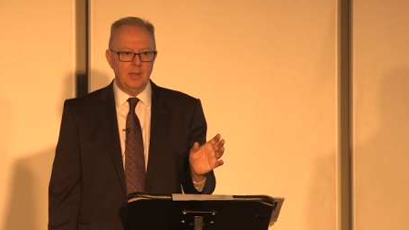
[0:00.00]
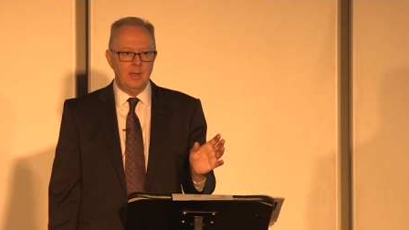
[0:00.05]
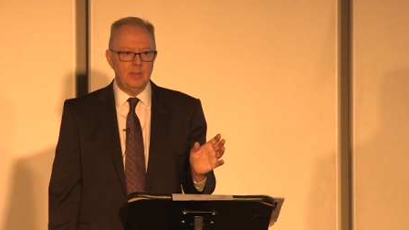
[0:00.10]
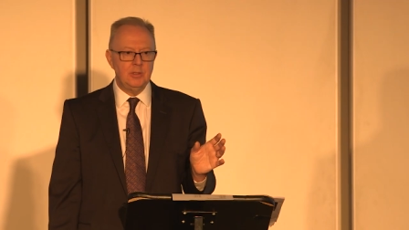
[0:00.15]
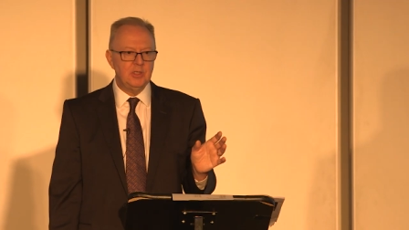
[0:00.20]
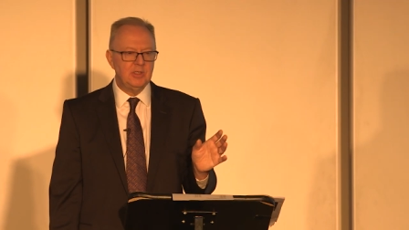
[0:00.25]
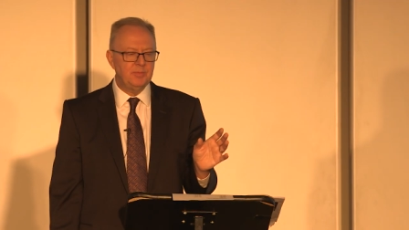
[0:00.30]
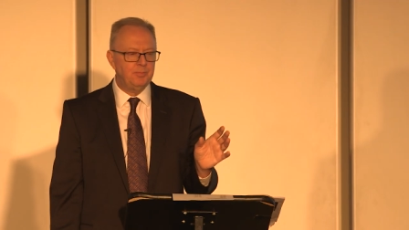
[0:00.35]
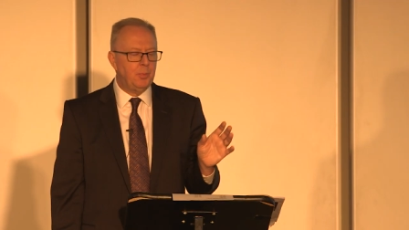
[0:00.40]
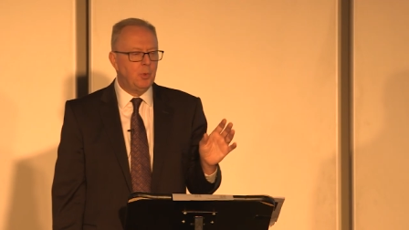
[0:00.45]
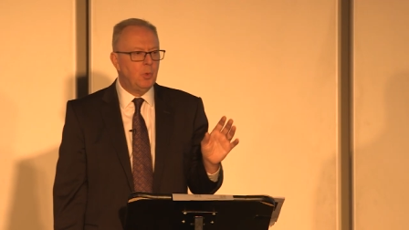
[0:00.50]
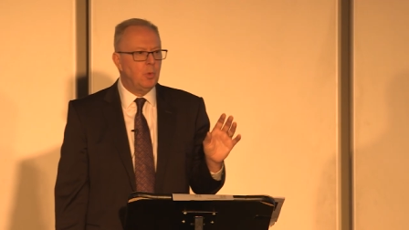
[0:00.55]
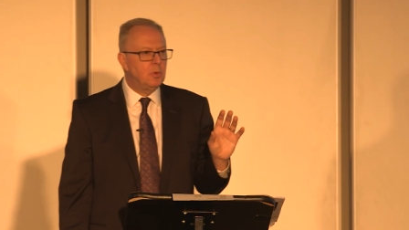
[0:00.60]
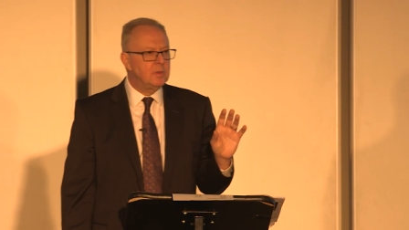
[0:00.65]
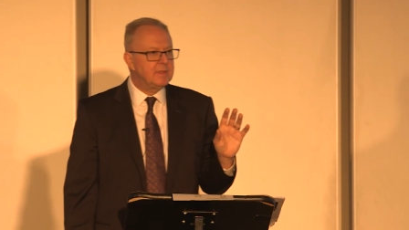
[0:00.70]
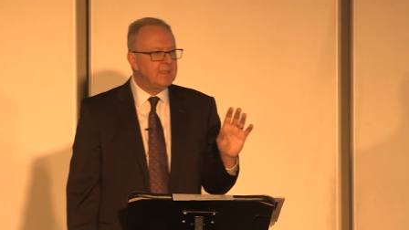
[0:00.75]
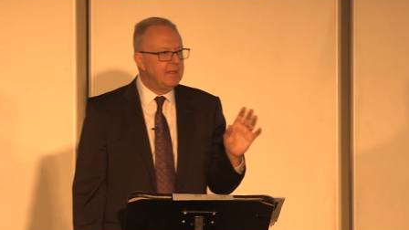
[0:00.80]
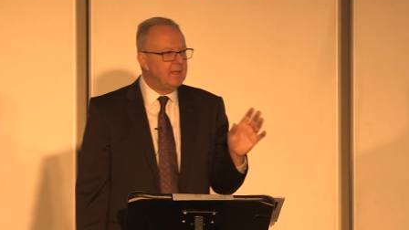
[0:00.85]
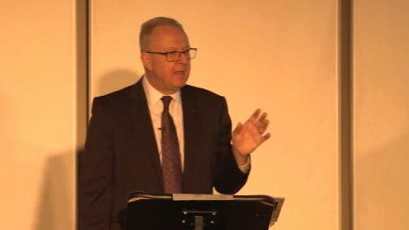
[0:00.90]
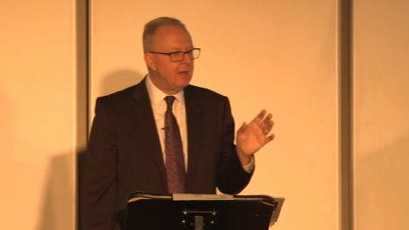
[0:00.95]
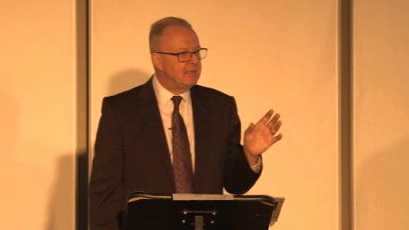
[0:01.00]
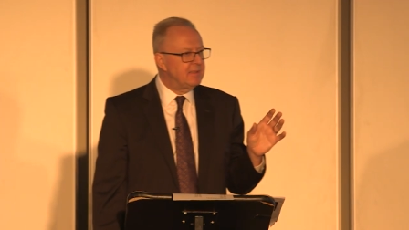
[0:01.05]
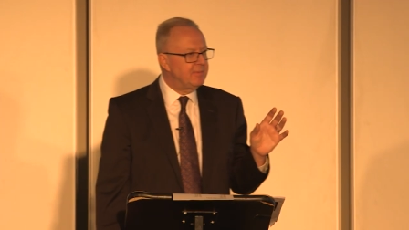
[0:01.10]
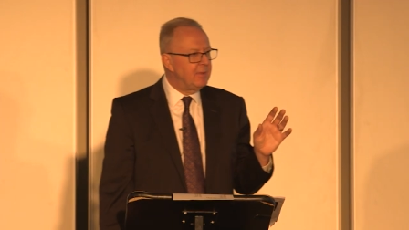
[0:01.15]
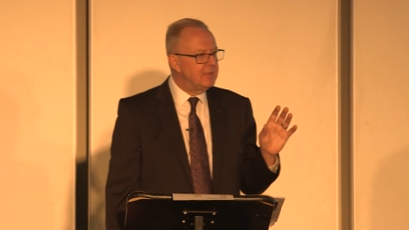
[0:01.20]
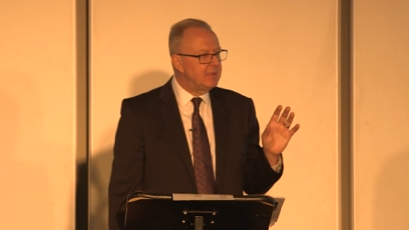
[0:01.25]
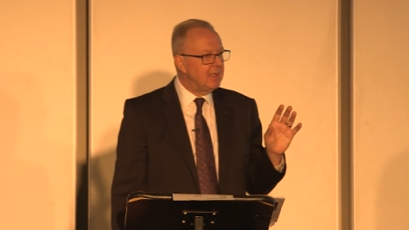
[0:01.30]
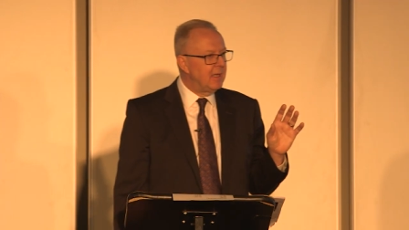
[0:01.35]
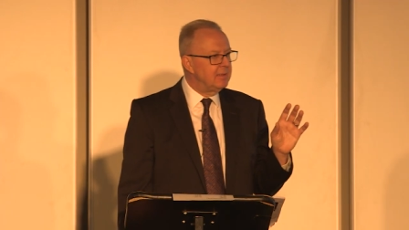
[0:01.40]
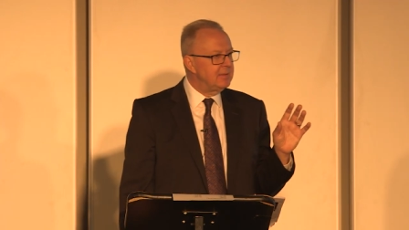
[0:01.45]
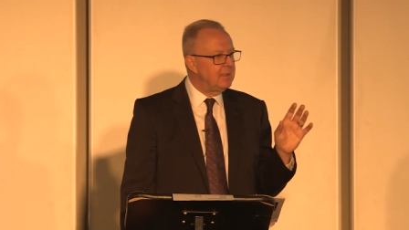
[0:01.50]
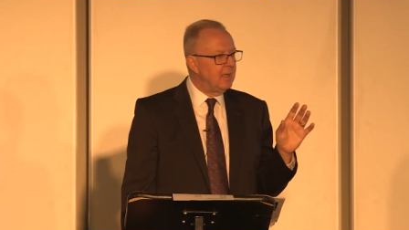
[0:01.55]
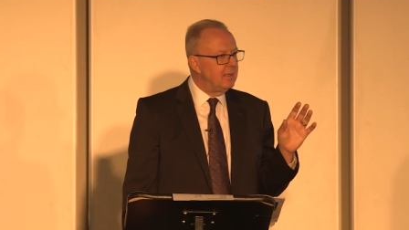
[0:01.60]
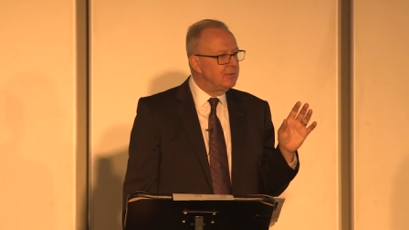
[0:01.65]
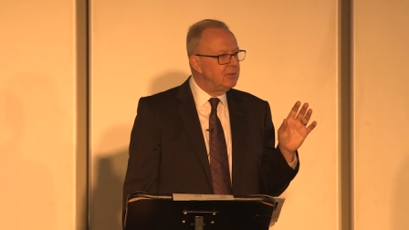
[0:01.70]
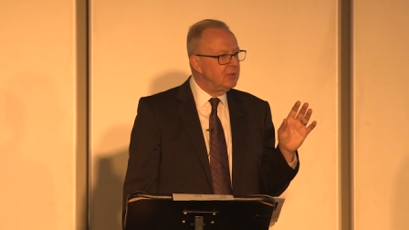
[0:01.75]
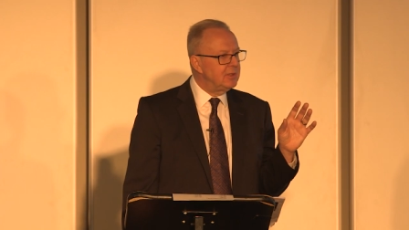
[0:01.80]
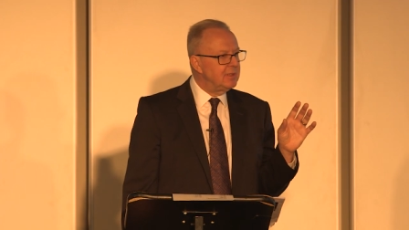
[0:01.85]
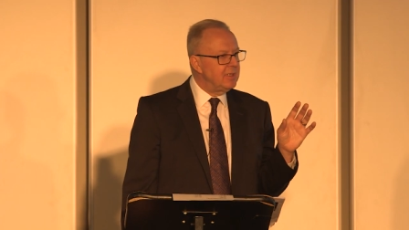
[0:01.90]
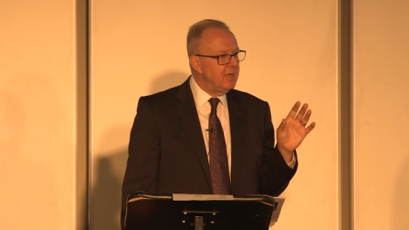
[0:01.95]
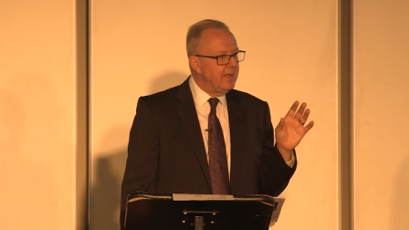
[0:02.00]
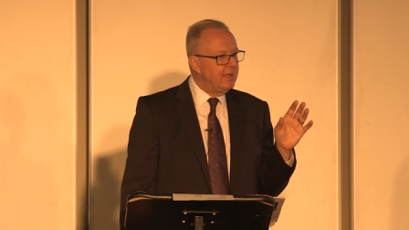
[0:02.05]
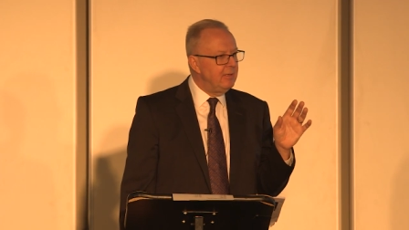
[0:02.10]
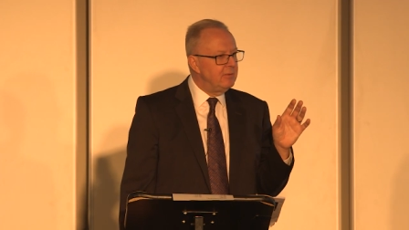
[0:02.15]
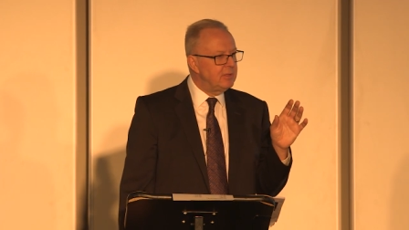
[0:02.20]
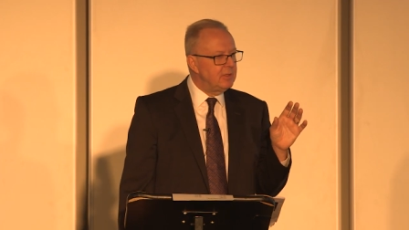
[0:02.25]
And just pausing there, I suppose, I'd just like you